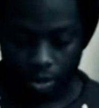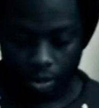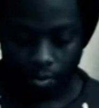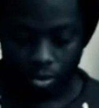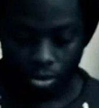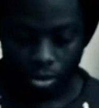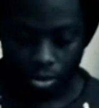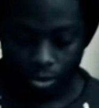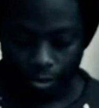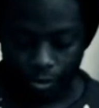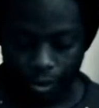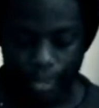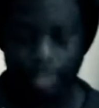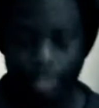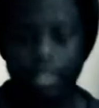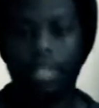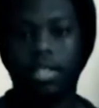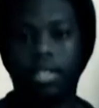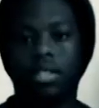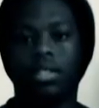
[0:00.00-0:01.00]
for a
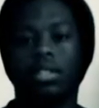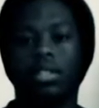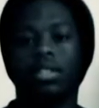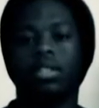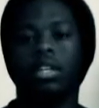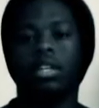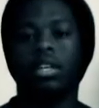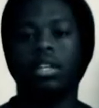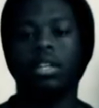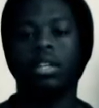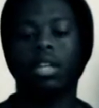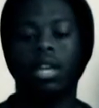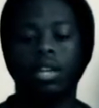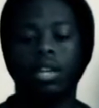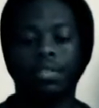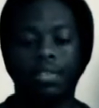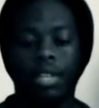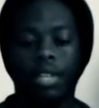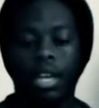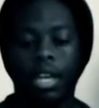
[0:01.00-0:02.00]
fact this can take a
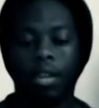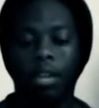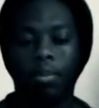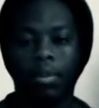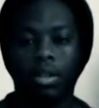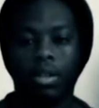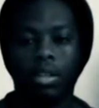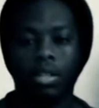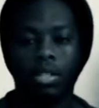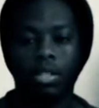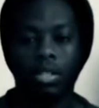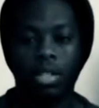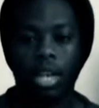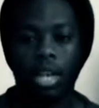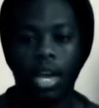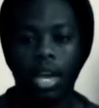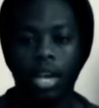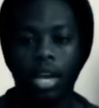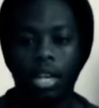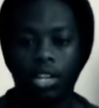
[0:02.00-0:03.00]
lot of skating because
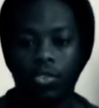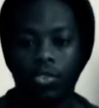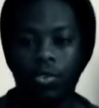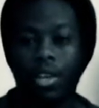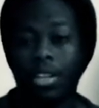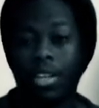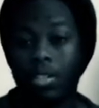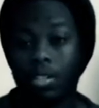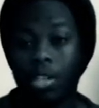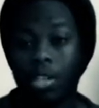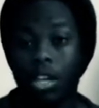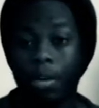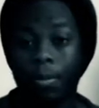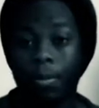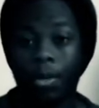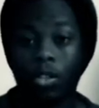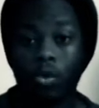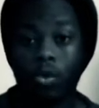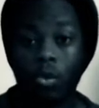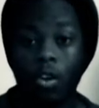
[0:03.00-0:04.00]
I try to skate
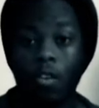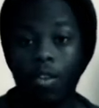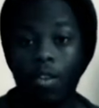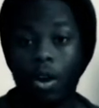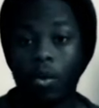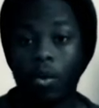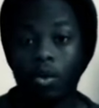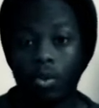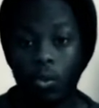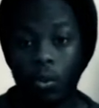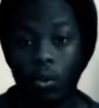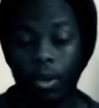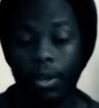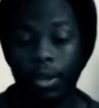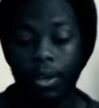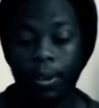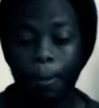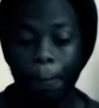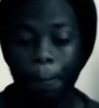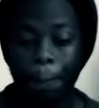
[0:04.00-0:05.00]
about 12 hours a week.